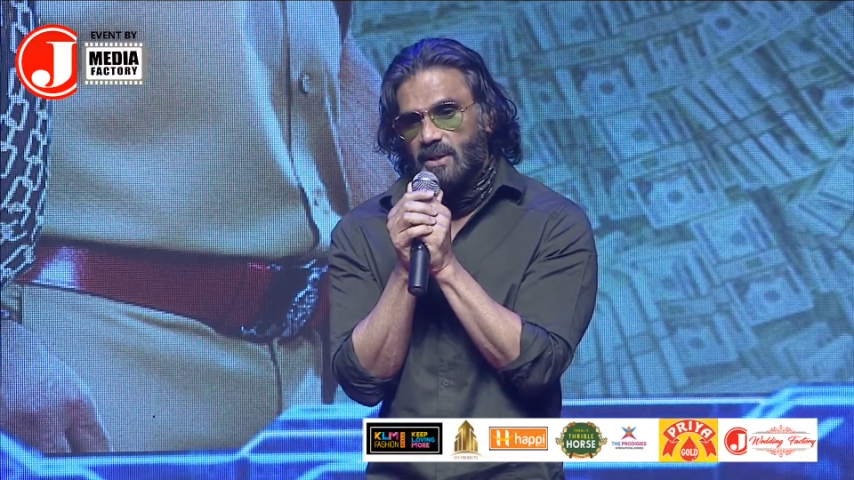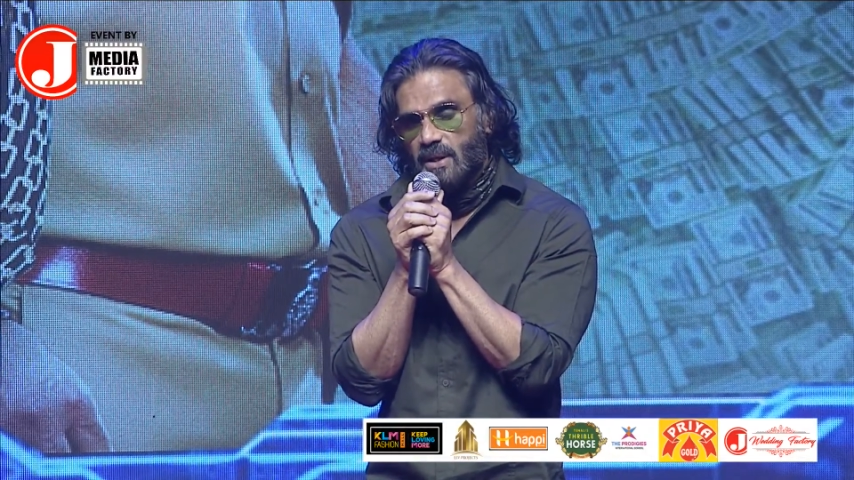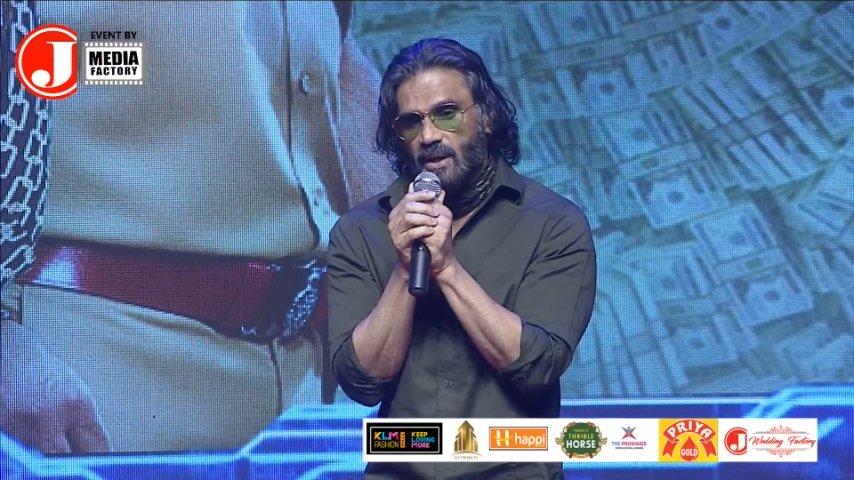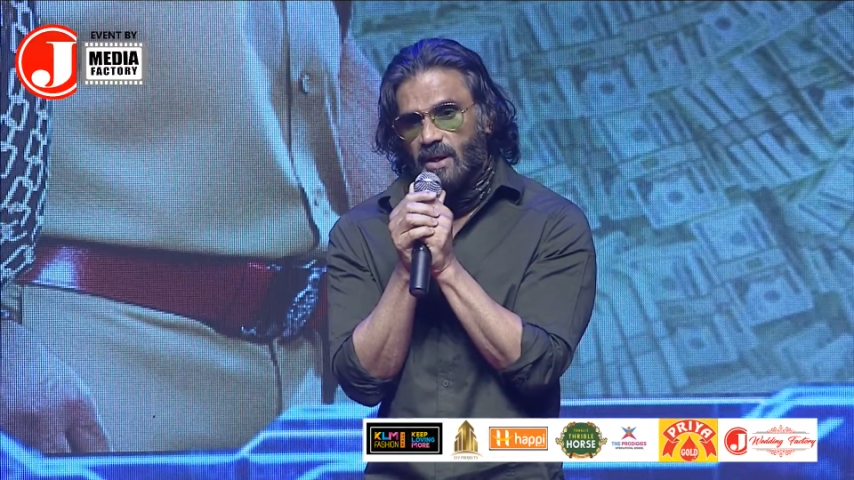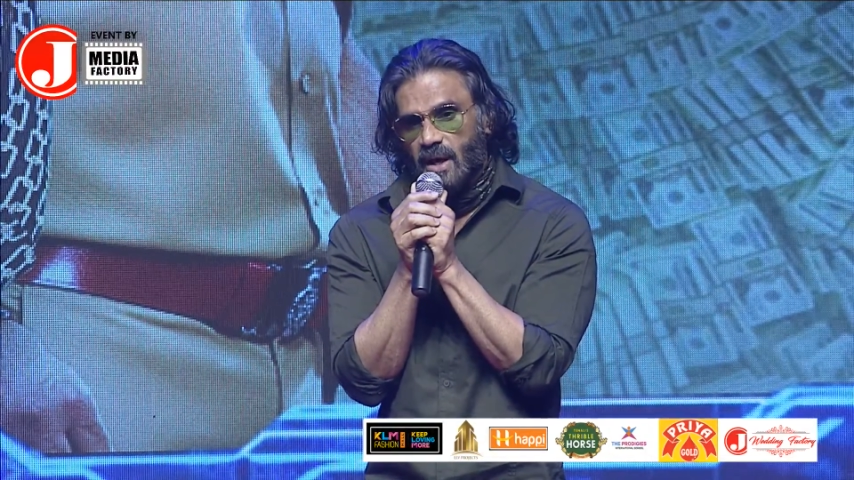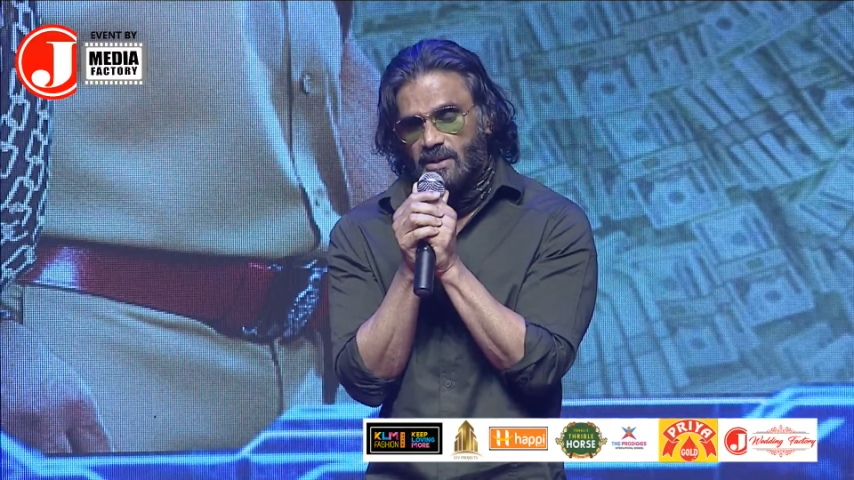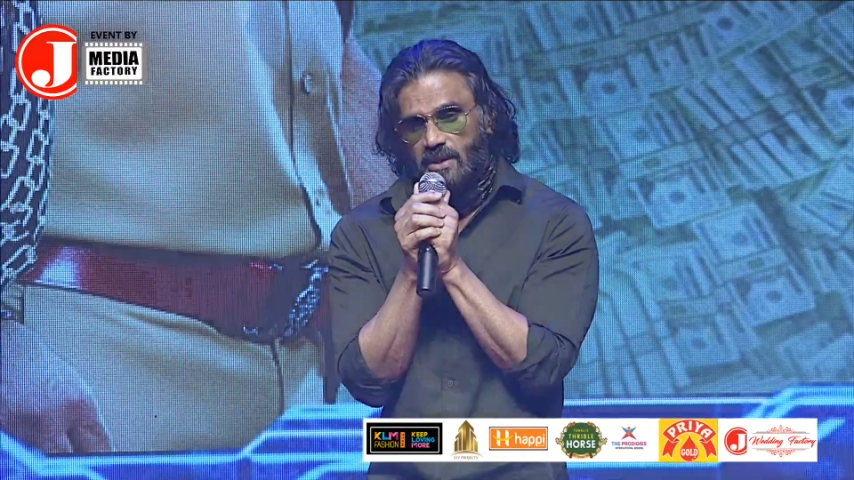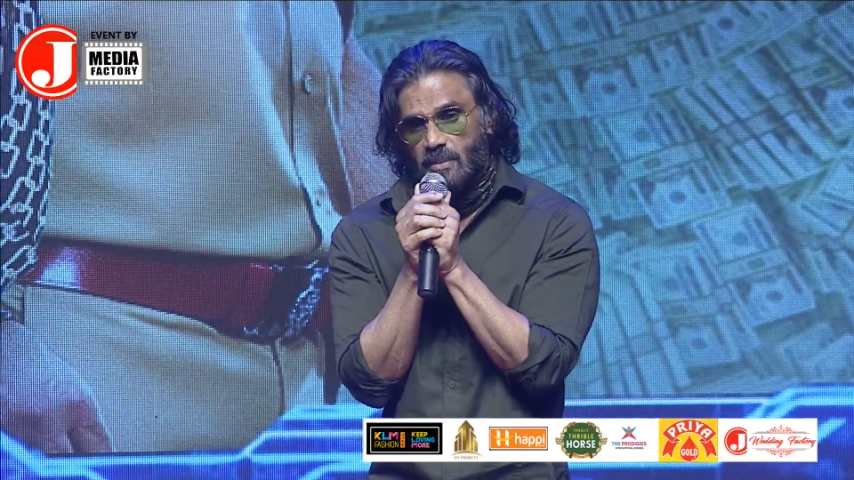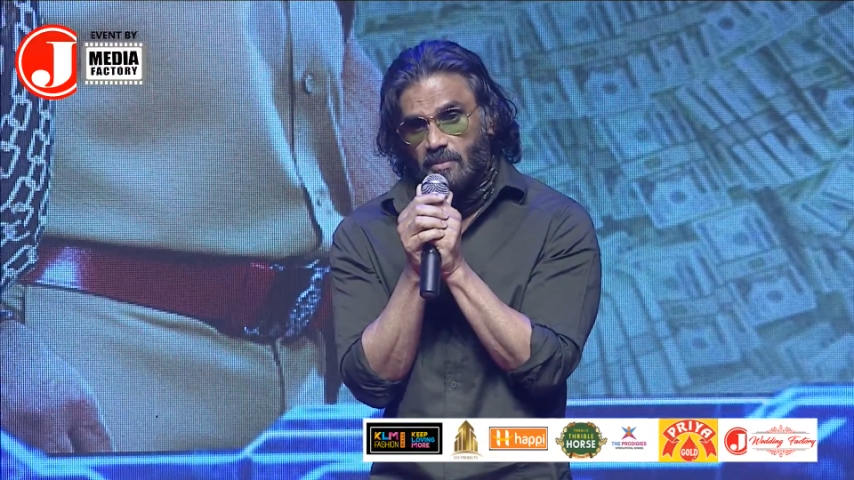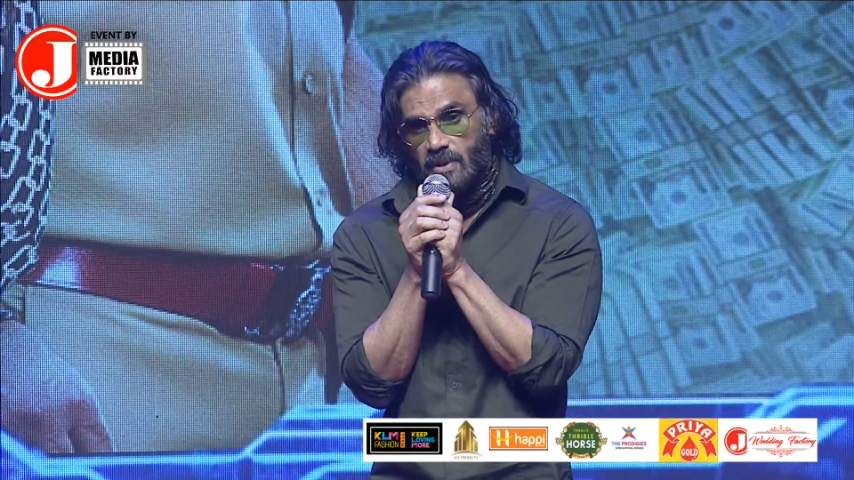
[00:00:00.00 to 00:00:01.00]
Kajal,
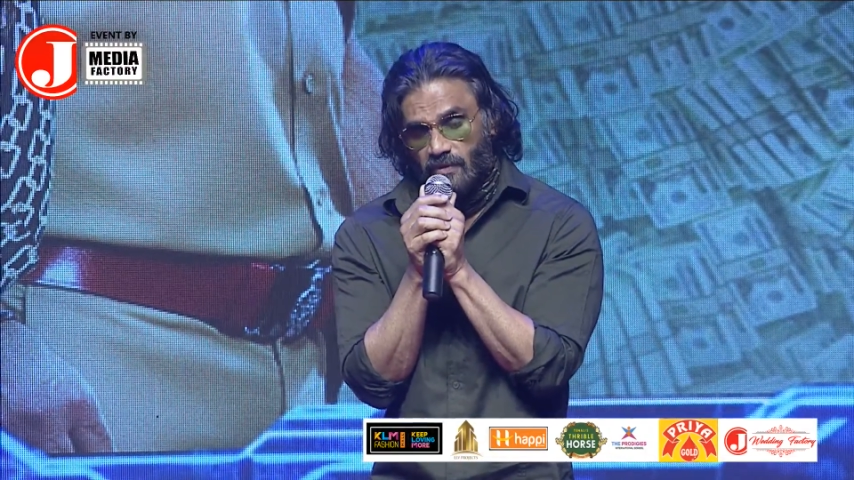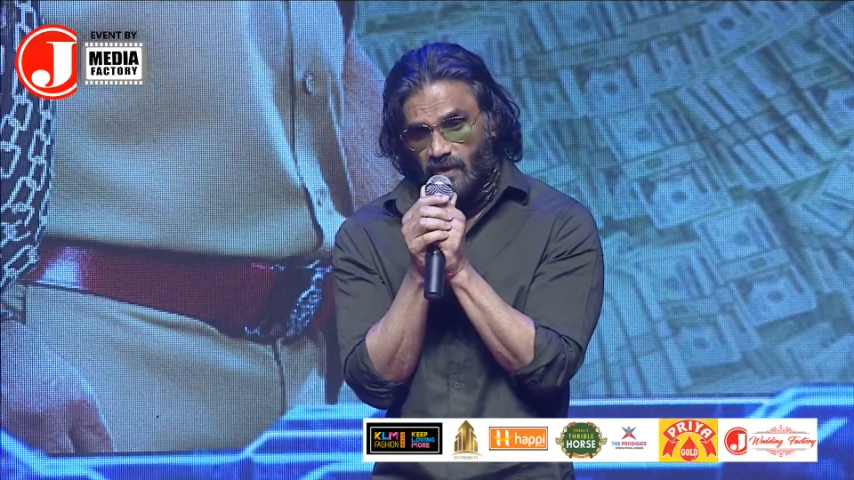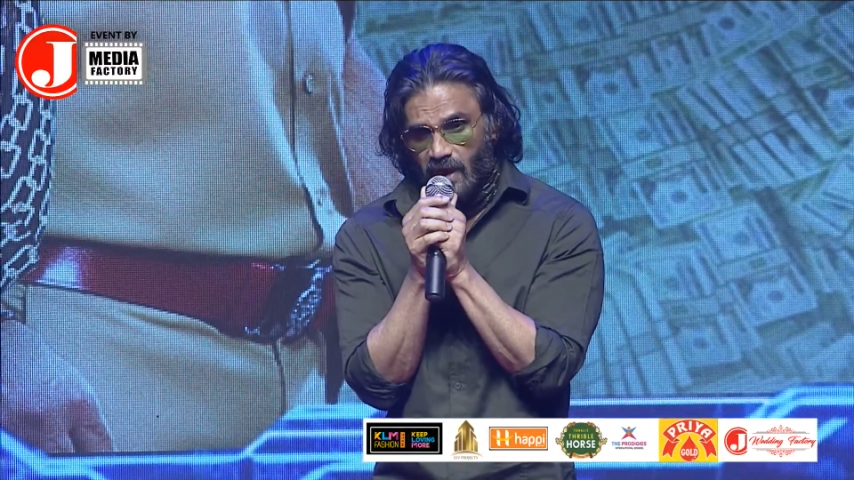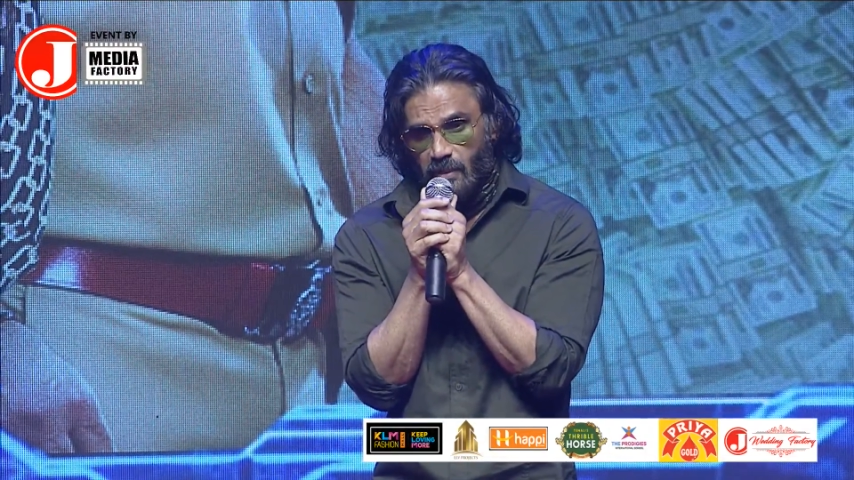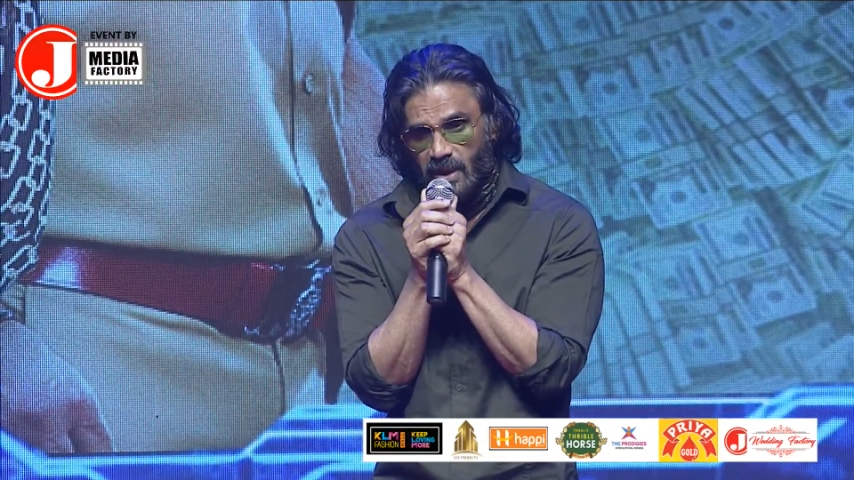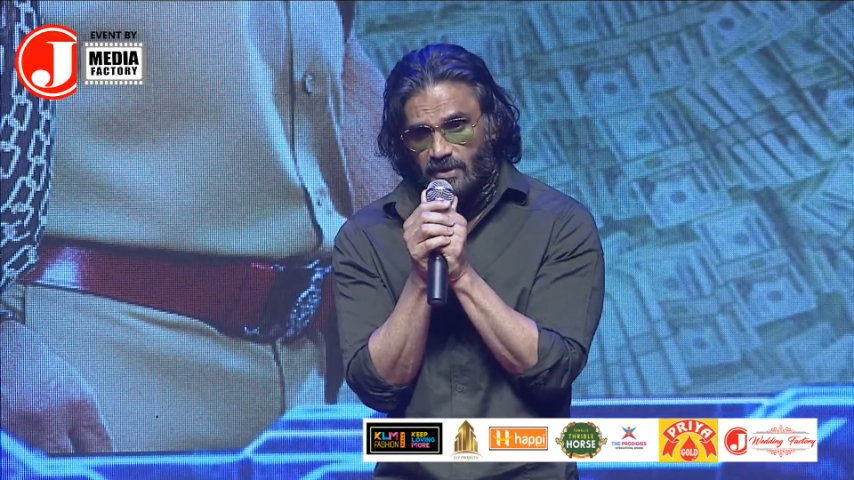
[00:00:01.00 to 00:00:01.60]
the very best